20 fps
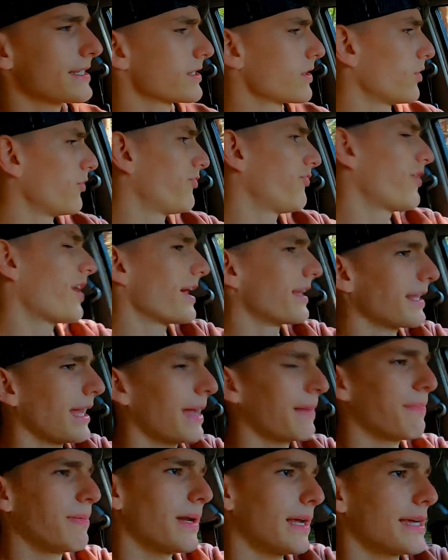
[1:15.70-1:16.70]
let's go find
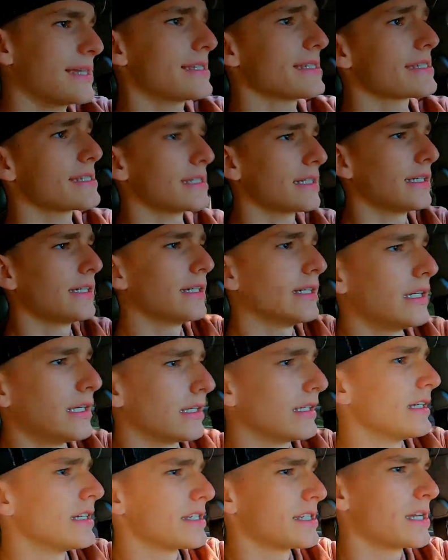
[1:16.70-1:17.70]
that place.
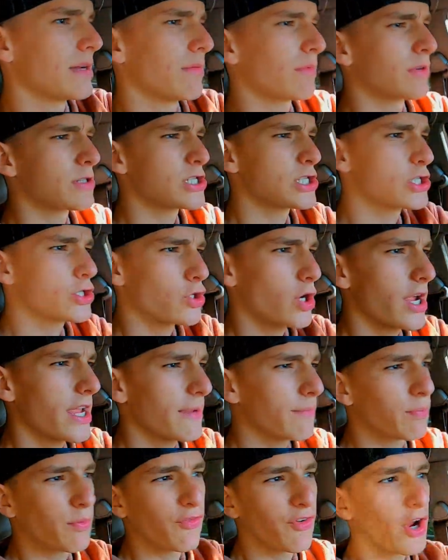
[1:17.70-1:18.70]
Somewhere
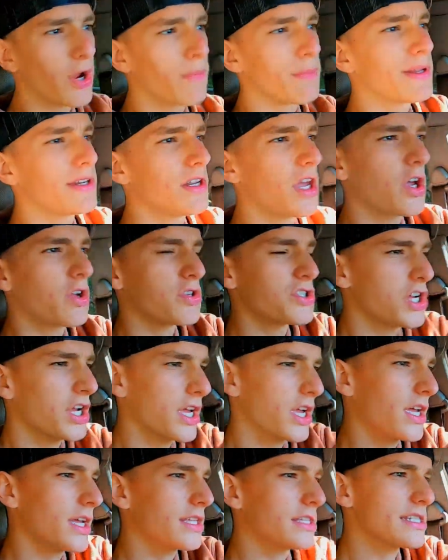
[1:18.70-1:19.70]
straight, preferably no
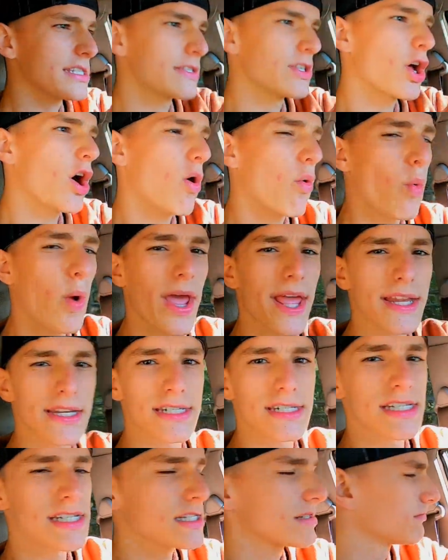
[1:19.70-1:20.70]
turns, not wet.
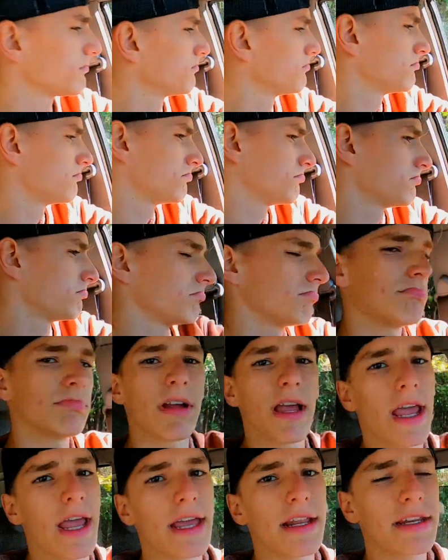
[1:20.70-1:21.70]

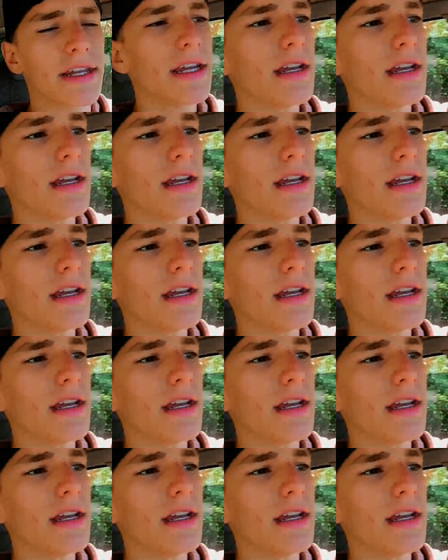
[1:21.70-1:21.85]
And